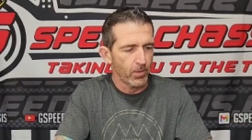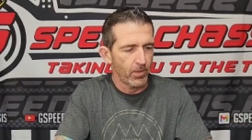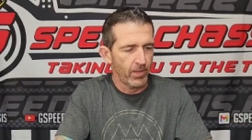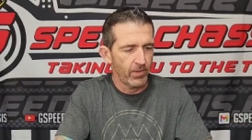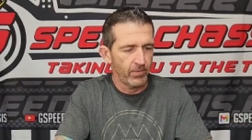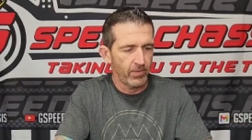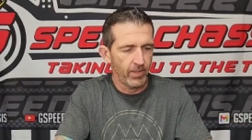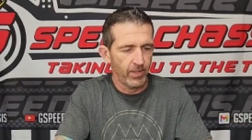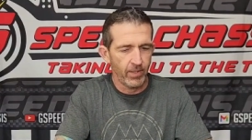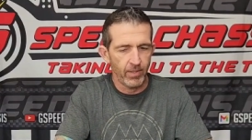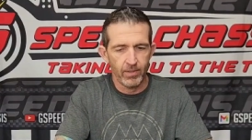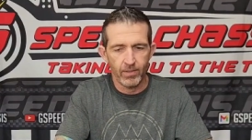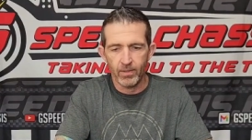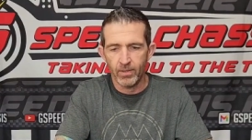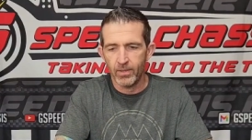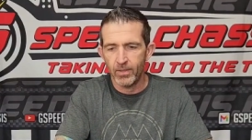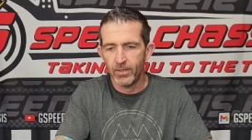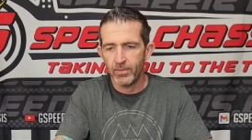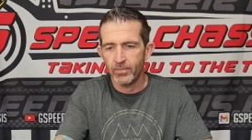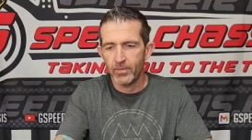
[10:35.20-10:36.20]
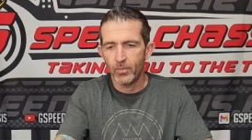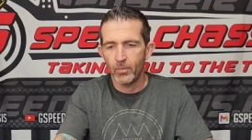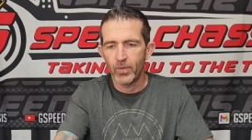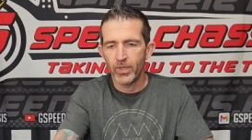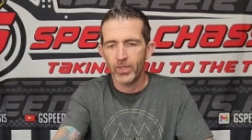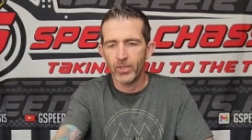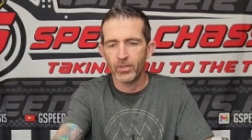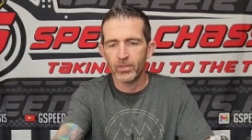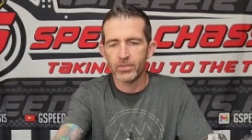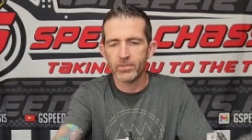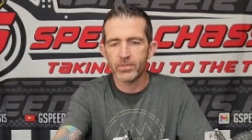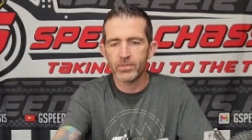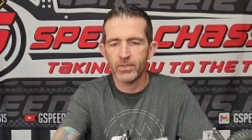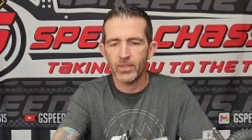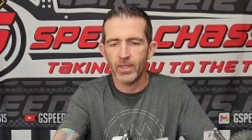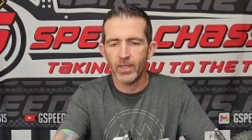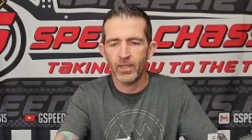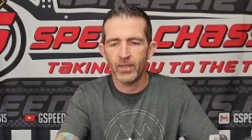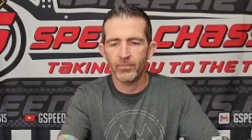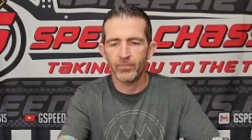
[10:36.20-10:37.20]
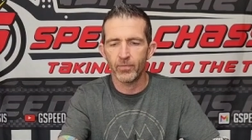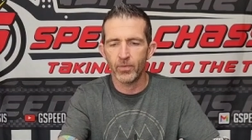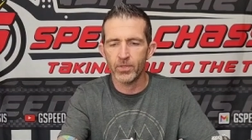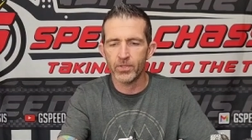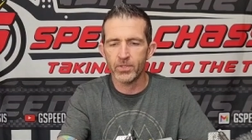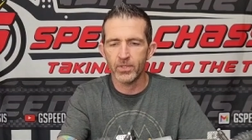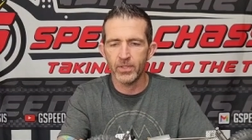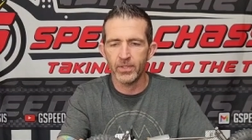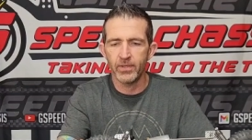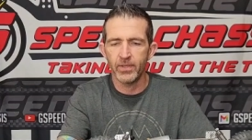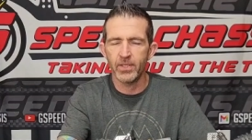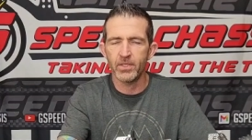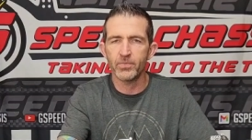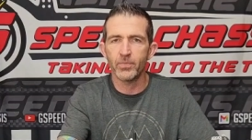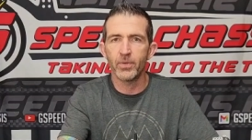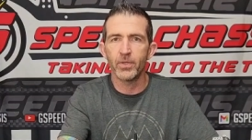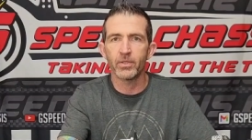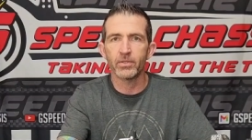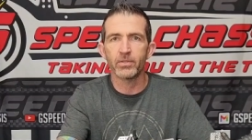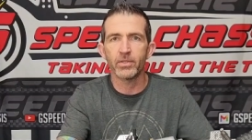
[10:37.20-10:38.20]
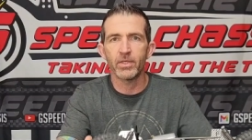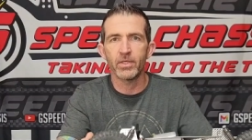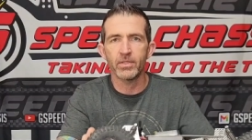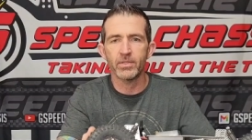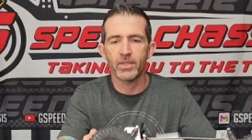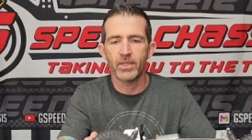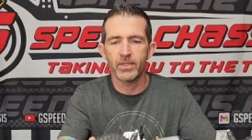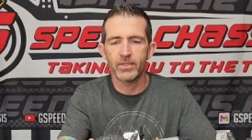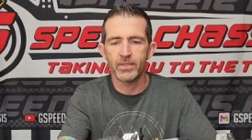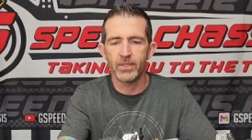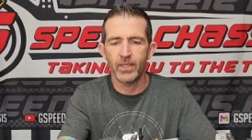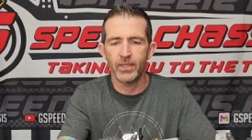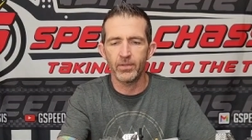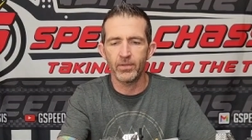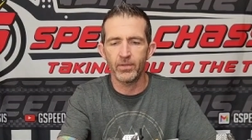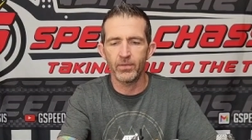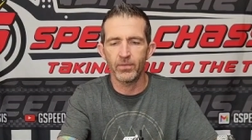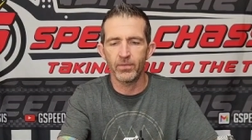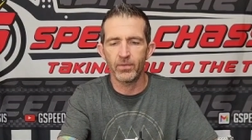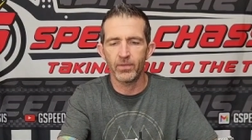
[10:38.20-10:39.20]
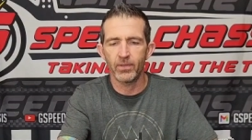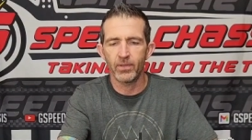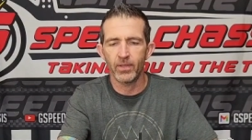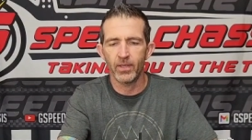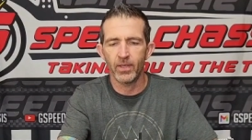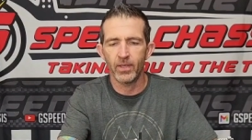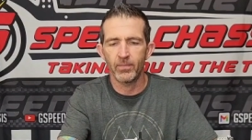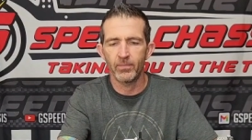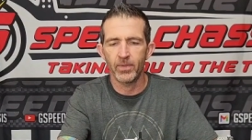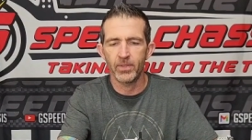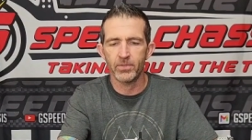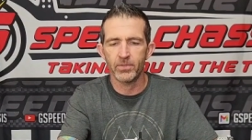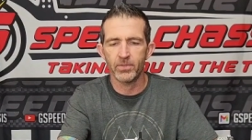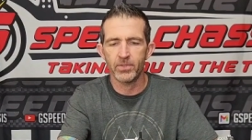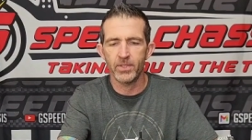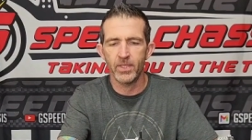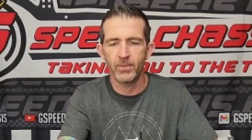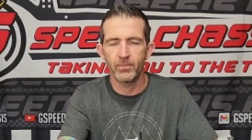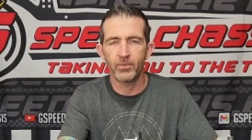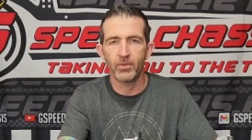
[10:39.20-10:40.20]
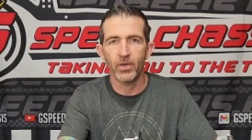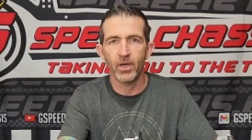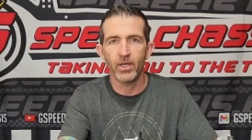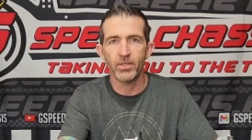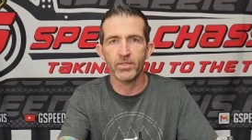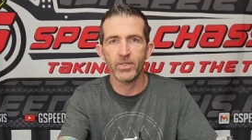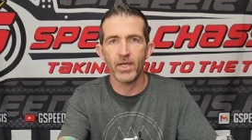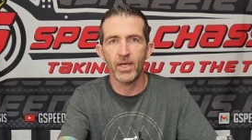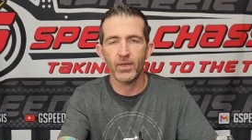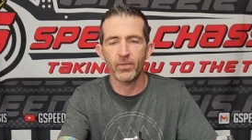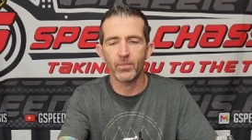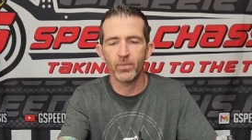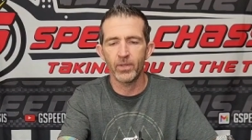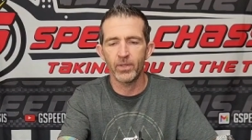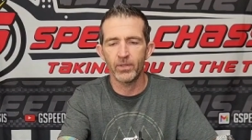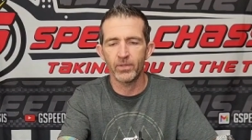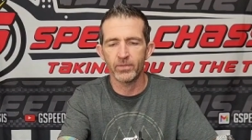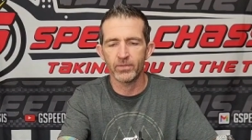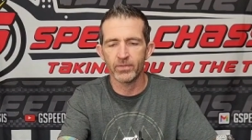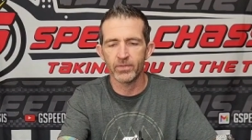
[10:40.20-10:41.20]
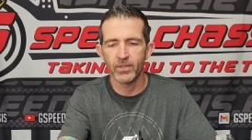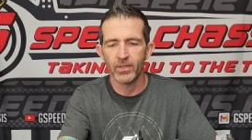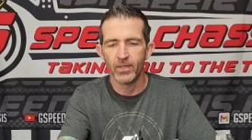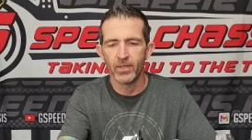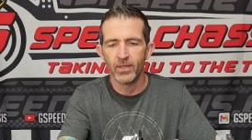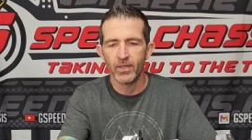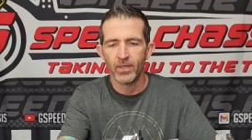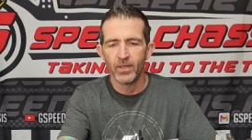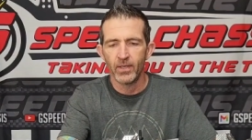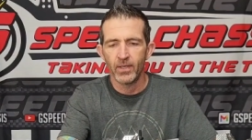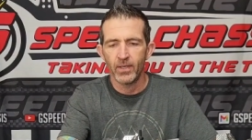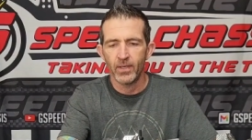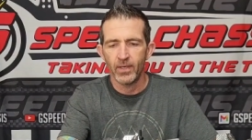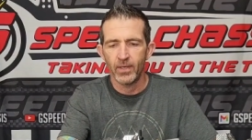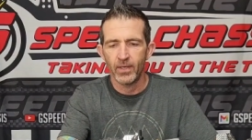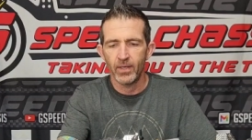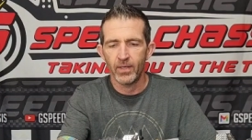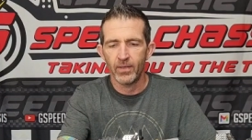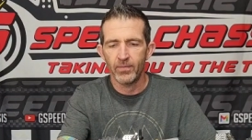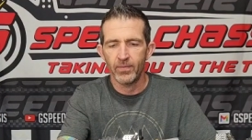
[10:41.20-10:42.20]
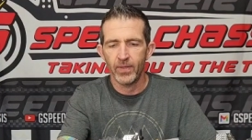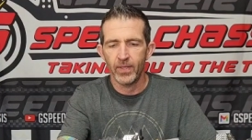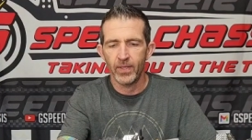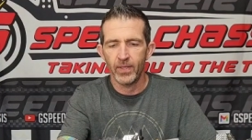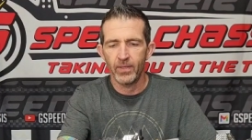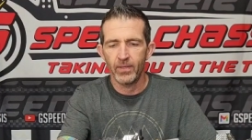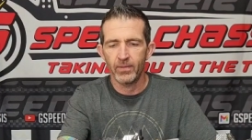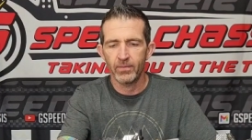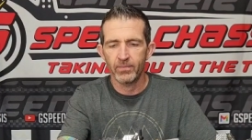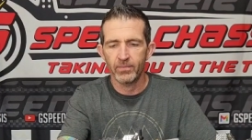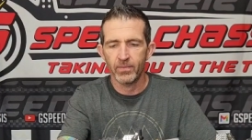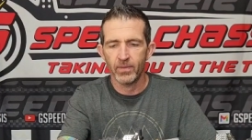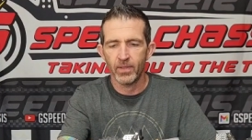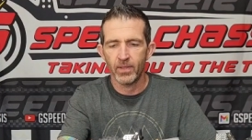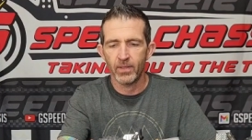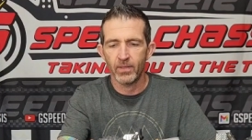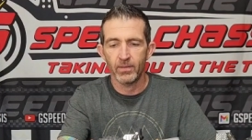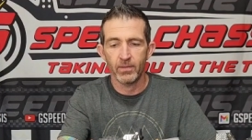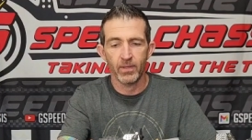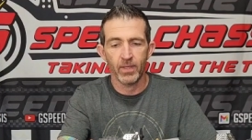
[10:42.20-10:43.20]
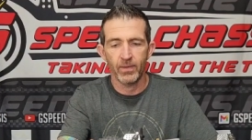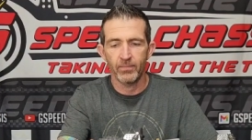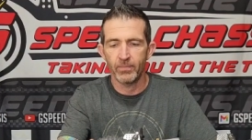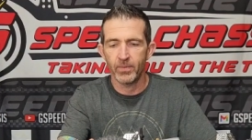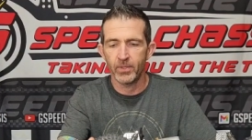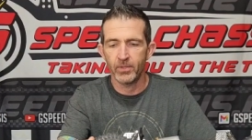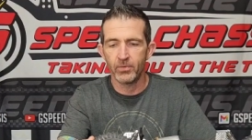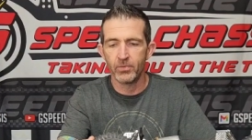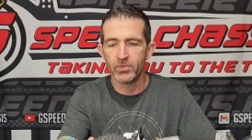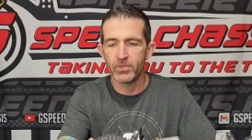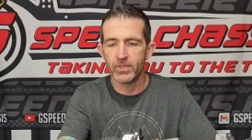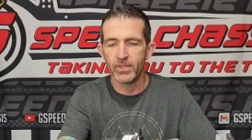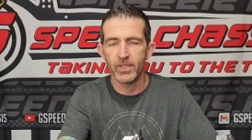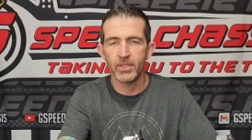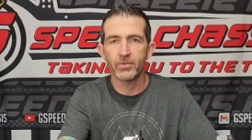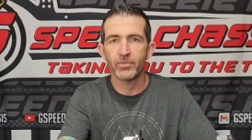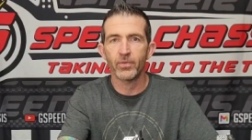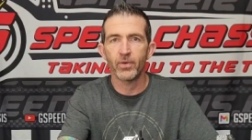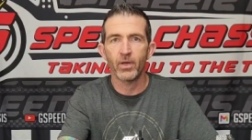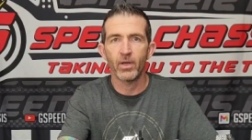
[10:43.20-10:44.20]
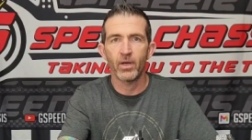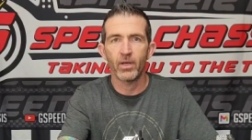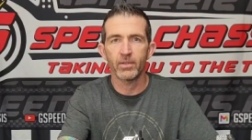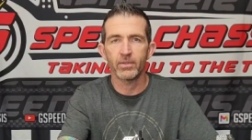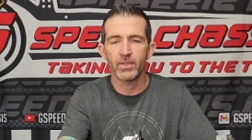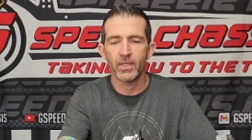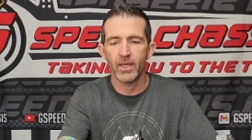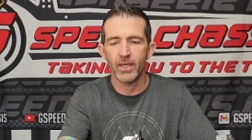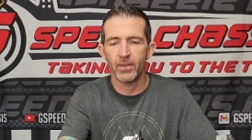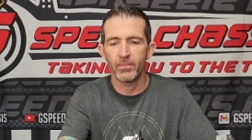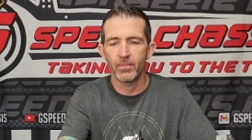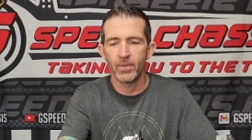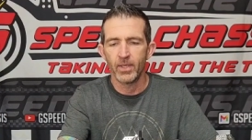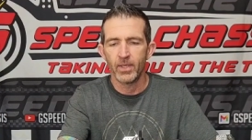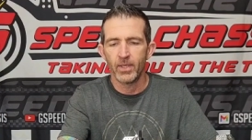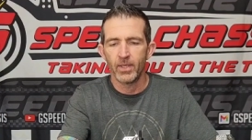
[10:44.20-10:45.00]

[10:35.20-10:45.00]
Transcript: And then the wheels, unfortunately these wheels are discontinued. These are Team Garage Hack wheels. I've been using these for a long time.